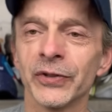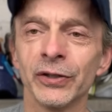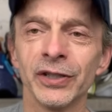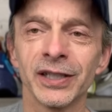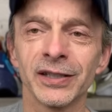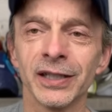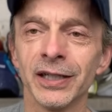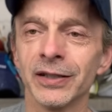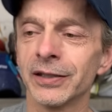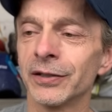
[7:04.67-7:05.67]
So you can
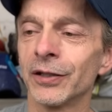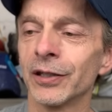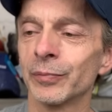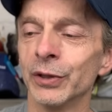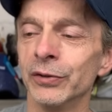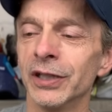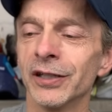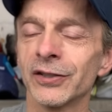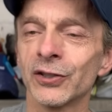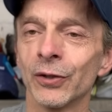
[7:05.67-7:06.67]
see that the dark blue
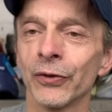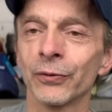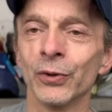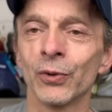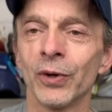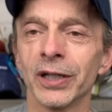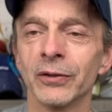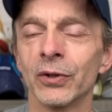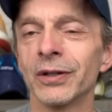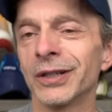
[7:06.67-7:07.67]
does show through quite
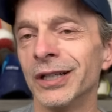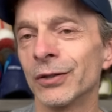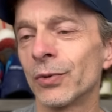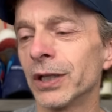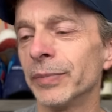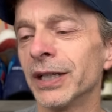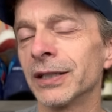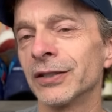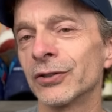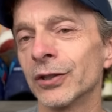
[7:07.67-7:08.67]
a bit
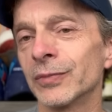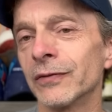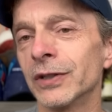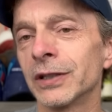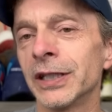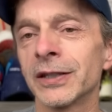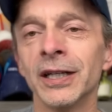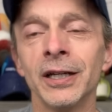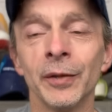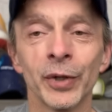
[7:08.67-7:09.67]
in terms of the length,
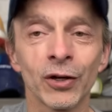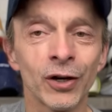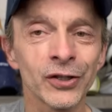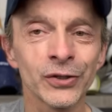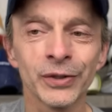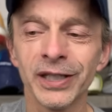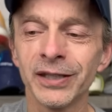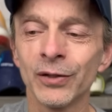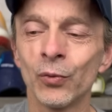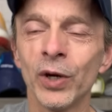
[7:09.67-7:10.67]
but also
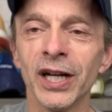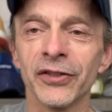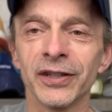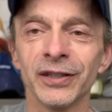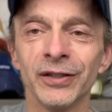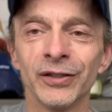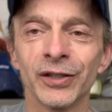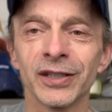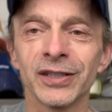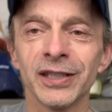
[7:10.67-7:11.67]
in the width. And you
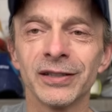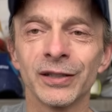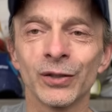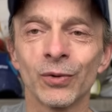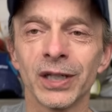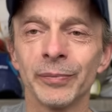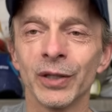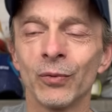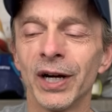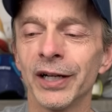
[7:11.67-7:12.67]
can see that it's quite a
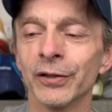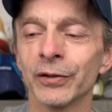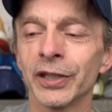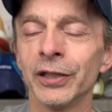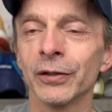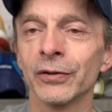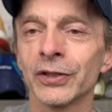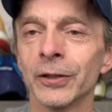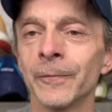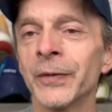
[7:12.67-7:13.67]
bit wider here.
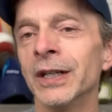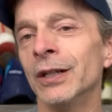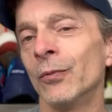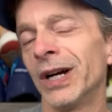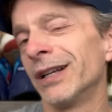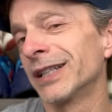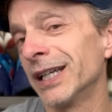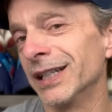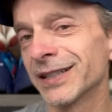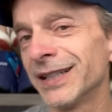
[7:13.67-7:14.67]
So while,
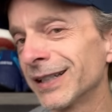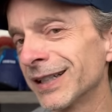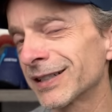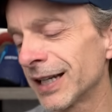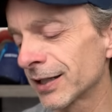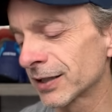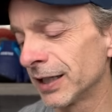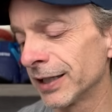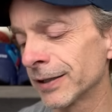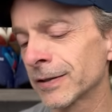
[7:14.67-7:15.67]
again, it's not an exact
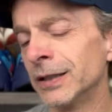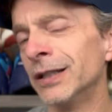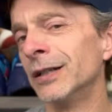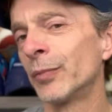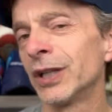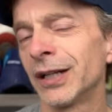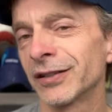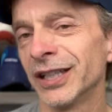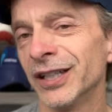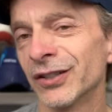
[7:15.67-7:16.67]
science, pulling
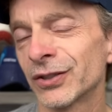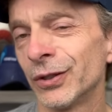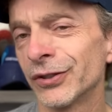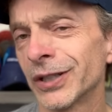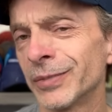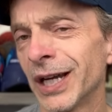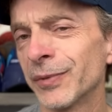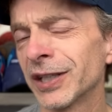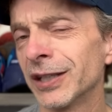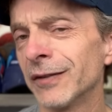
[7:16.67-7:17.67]
out the insole
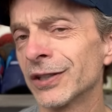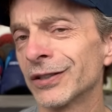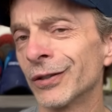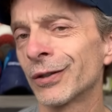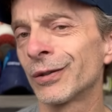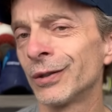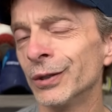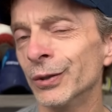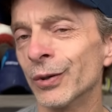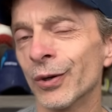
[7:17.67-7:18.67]
sometimes can give us a
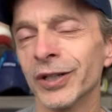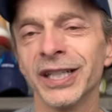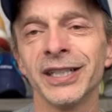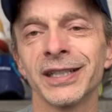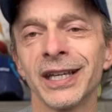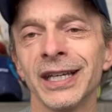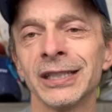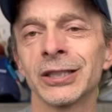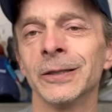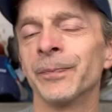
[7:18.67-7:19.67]
clue or an
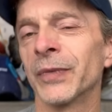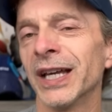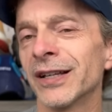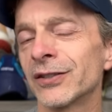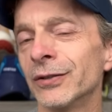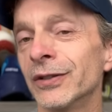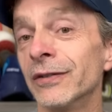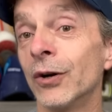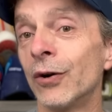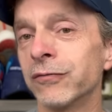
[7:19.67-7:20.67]
indication as to
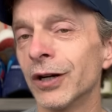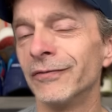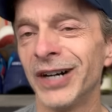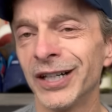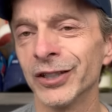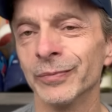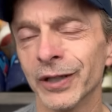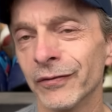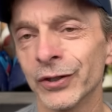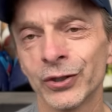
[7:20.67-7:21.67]
the overall volume
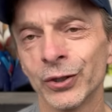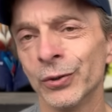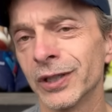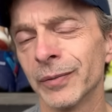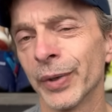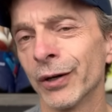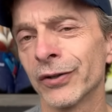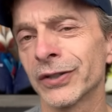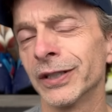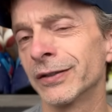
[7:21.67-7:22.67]
of the shoe in
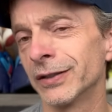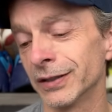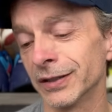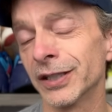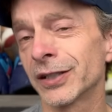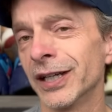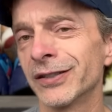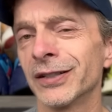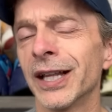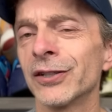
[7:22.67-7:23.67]
comparison to, in this case,
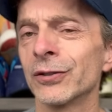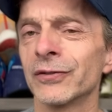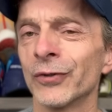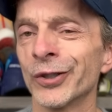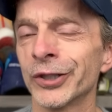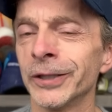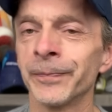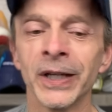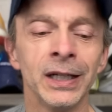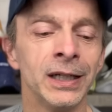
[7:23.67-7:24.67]
to last year's version.